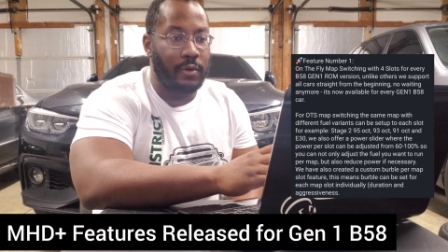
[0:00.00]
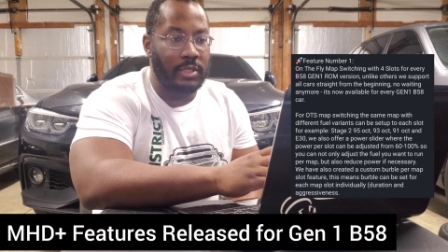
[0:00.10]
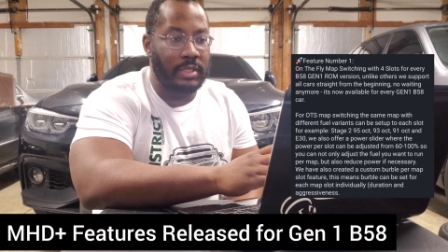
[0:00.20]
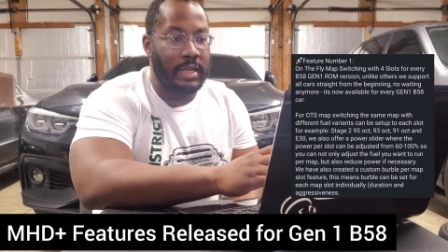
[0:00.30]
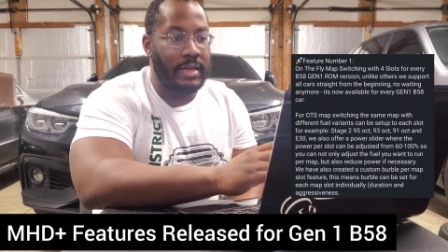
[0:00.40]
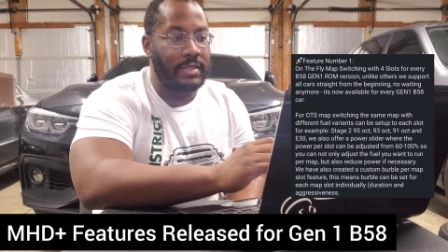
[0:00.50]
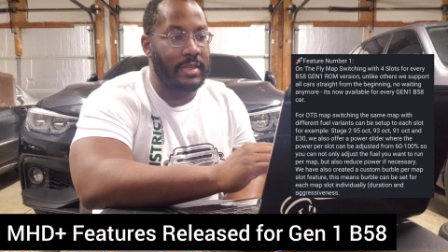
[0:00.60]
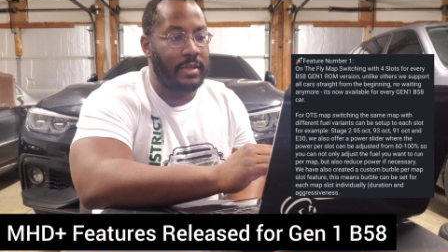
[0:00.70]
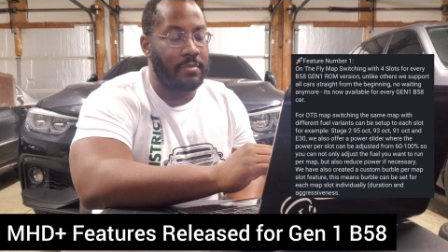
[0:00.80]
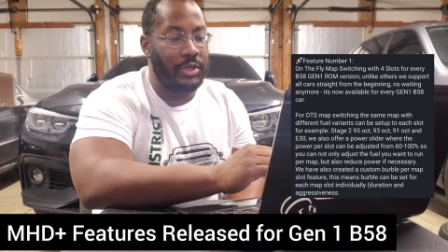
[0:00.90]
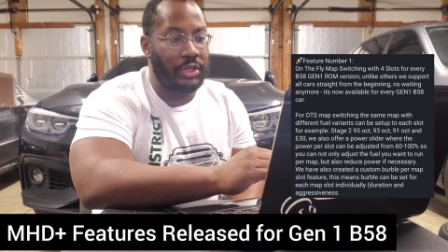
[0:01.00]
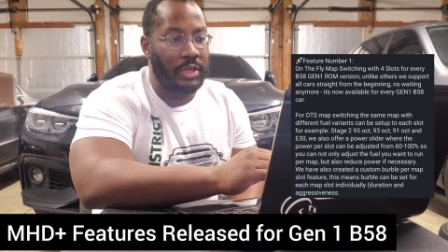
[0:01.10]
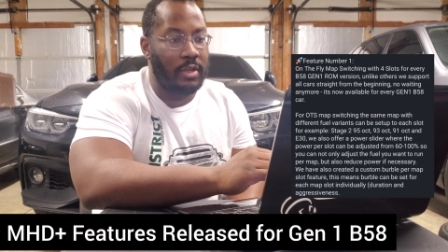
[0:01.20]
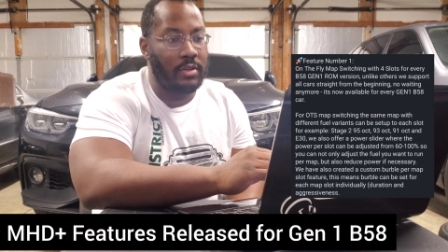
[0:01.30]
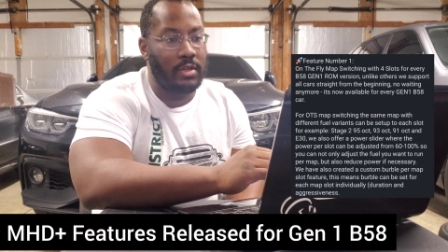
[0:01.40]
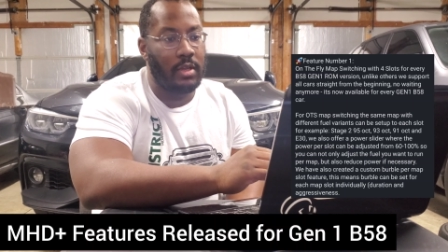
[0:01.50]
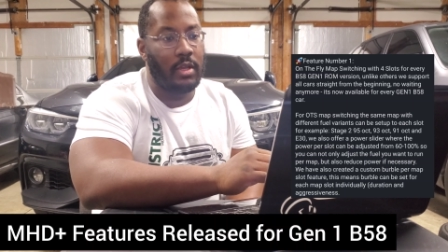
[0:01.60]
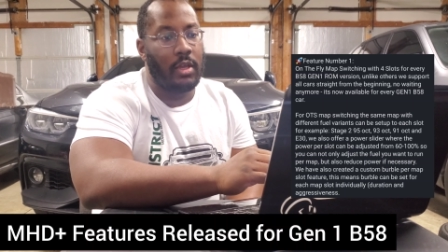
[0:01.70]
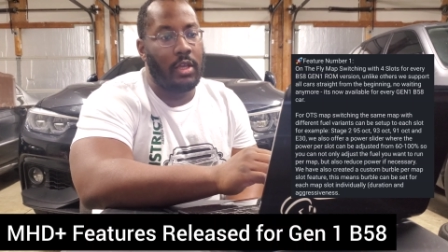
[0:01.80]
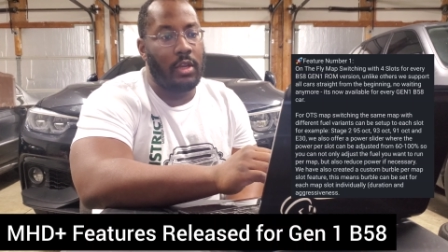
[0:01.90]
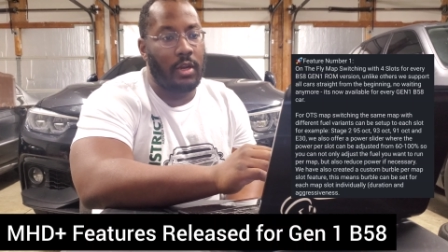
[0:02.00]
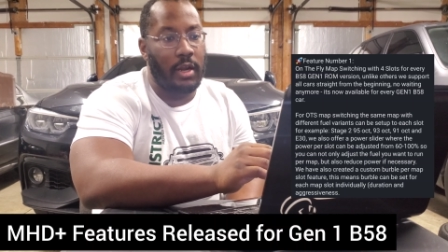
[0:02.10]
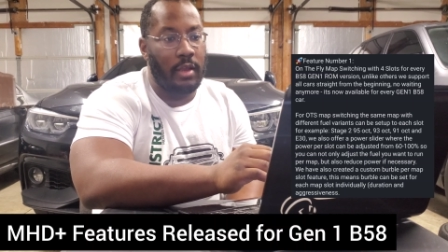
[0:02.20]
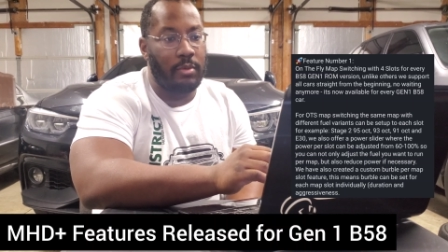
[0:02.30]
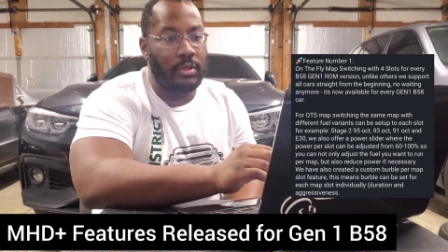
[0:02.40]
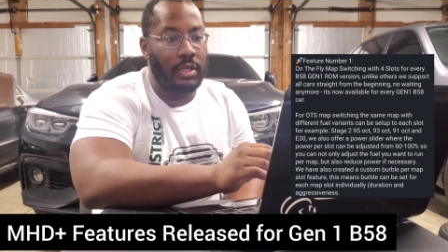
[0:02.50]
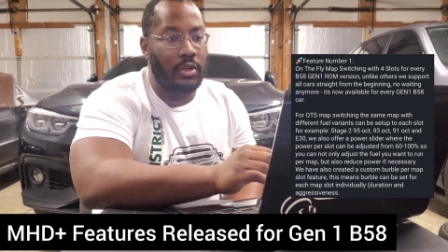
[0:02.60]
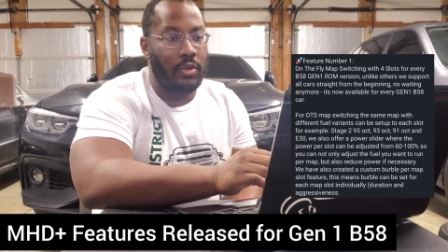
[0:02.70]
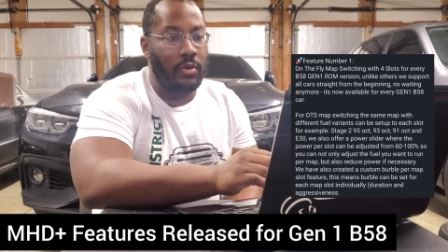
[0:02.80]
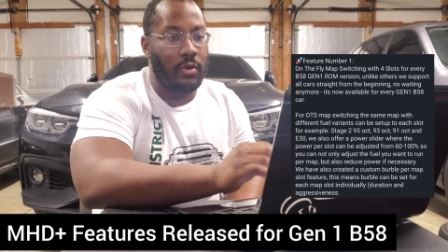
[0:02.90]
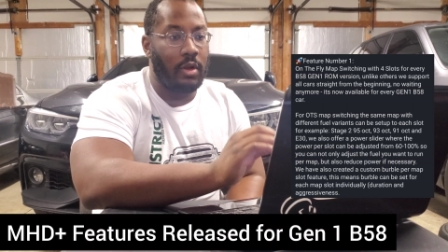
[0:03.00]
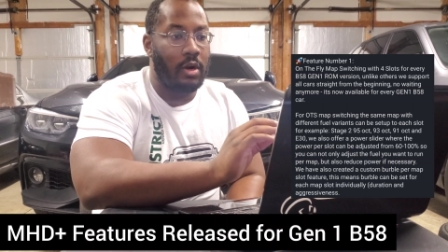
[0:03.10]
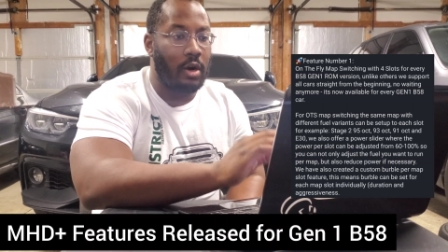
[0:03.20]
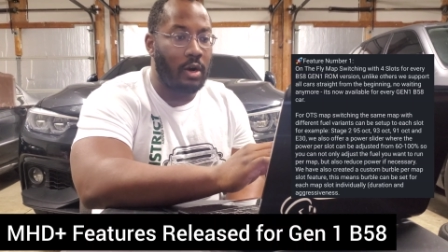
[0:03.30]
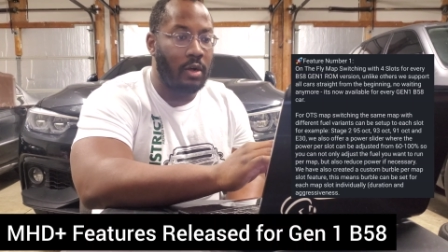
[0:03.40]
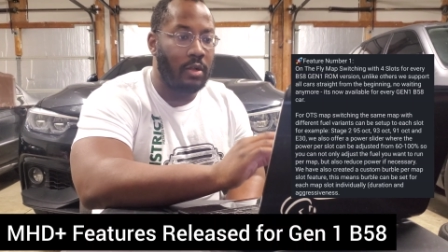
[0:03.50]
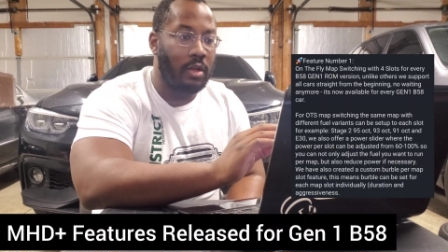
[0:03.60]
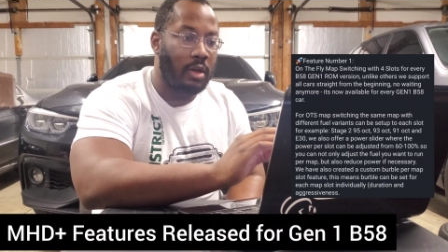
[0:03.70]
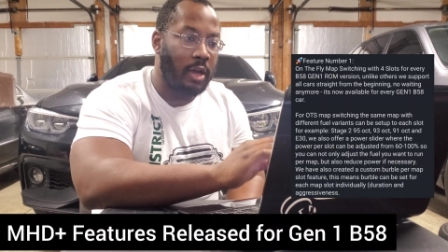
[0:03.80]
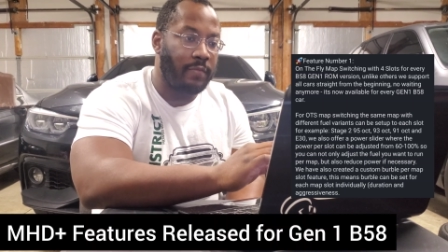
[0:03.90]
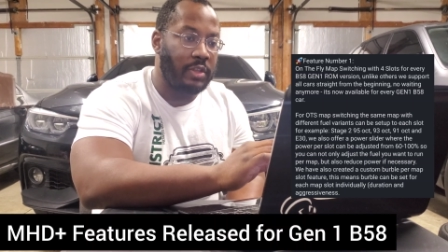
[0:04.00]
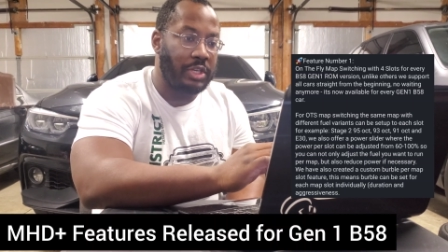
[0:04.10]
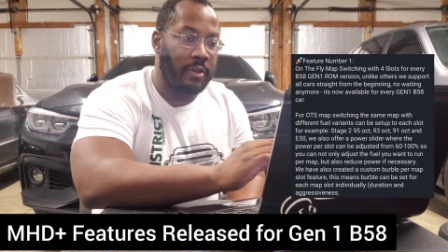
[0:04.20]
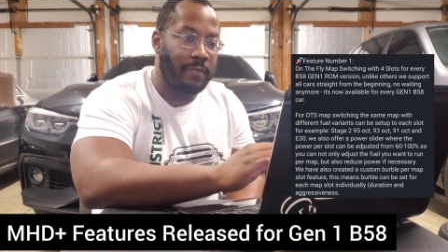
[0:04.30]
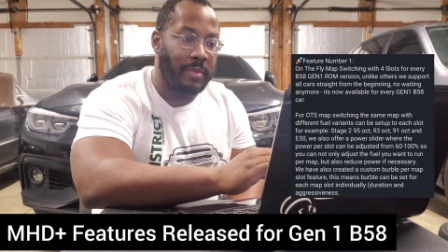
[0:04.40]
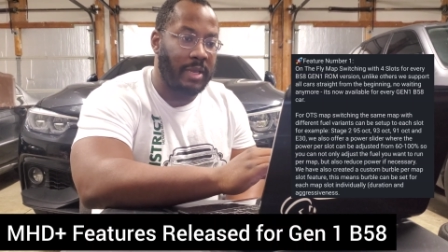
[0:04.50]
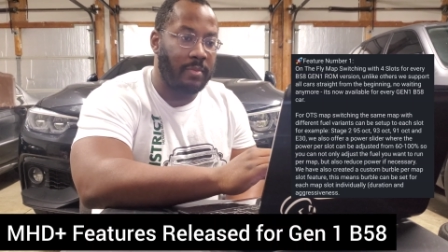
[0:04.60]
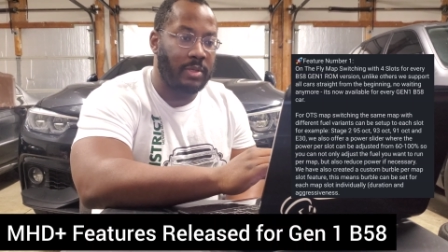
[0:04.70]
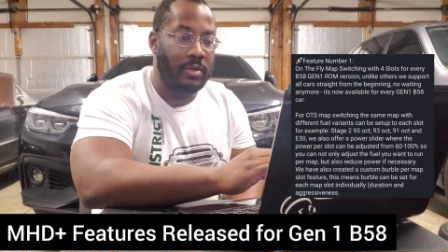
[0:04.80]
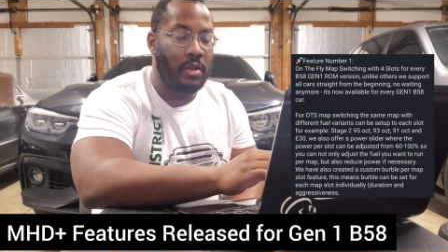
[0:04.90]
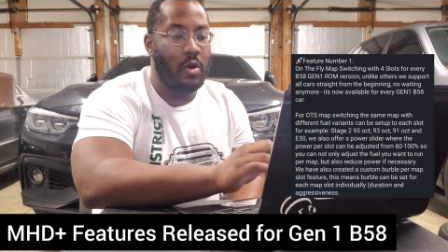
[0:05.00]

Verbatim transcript: four slots that can be changed. You're able to do all off-the-shelf maps